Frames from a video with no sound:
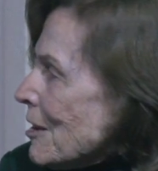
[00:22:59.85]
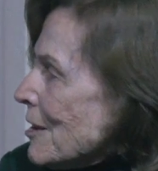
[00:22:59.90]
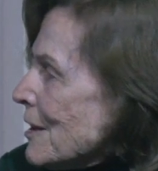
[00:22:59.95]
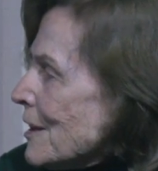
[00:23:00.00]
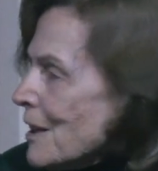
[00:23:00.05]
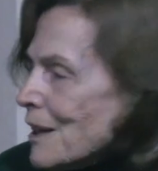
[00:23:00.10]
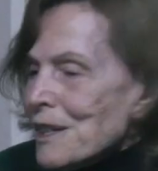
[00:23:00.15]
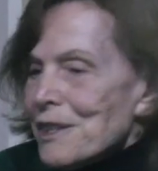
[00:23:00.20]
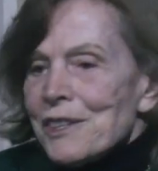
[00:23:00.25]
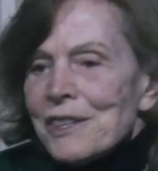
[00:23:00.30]

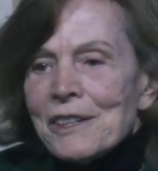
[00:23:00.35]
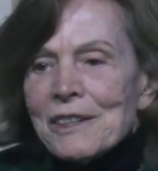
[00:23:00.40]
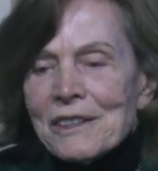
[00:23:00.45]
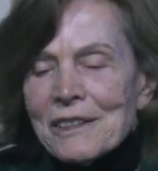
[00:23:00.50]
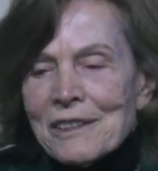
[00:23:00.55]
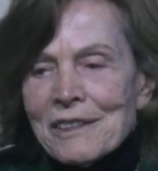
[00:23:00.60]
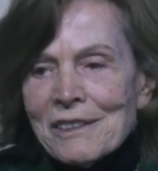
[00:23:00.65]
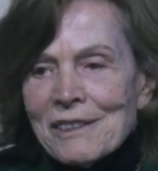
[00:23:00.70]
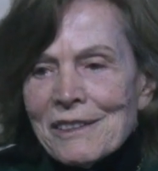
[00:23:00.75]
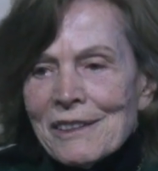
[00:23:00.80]
but
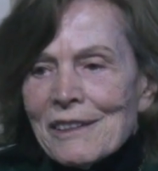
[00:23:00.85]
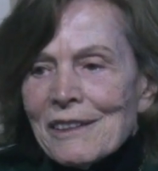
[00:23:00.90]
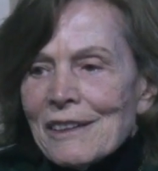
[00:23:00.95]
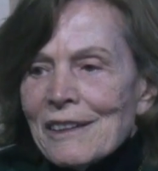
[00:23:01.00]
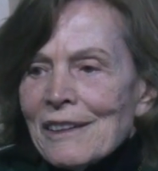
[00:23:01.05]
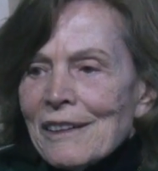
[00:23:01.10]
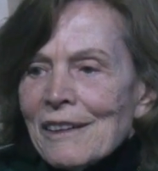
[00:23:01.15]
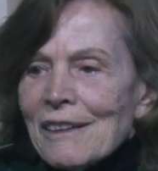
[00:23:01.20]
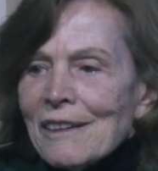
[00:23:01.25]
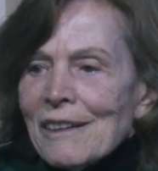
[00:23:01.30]
the idea
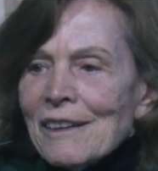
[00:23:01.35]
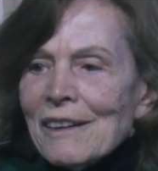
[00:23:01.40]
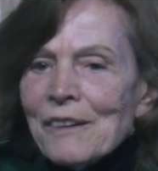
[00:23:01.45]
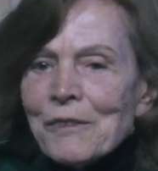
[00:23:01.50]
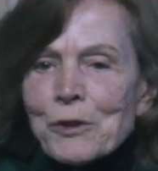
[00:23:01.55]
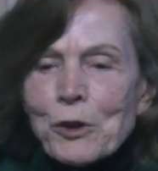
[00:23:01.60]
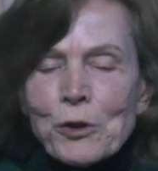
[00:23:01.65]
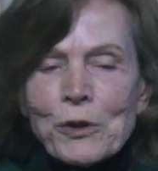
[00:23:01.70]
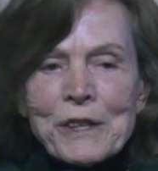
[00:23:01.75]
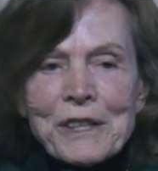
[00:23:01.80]

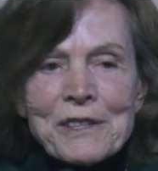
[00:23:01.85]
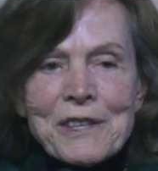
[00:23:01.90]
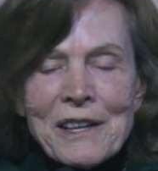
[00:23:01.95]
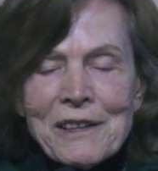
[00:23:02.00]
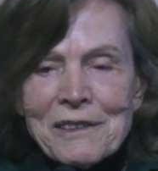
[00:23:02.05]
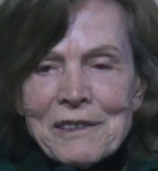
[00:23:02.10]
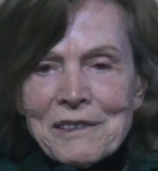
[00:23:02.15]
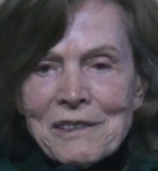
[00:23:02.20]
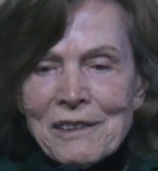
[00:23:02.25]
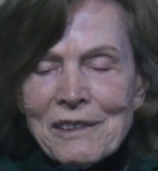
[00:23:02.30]

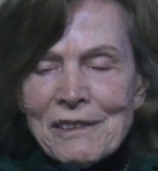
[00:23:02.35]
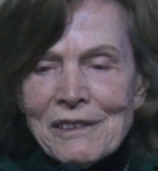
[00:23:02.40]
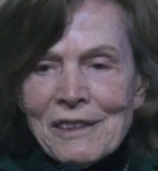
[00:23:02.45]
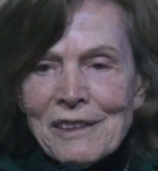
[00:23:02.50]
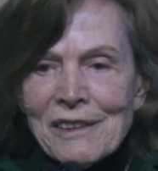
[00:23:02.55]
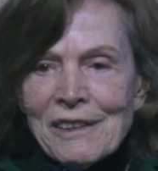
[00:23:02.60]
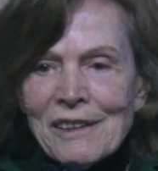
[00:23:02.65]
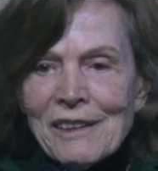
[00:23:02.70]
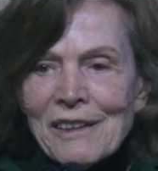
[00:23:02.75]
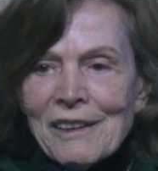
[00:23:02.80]
of going
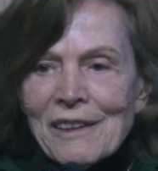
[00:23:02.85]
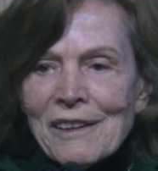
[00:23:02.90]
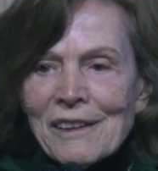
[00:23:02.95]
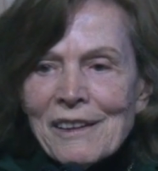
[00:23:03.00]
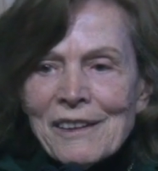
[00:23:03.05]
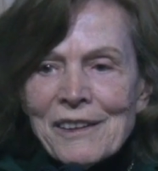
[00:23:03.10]
down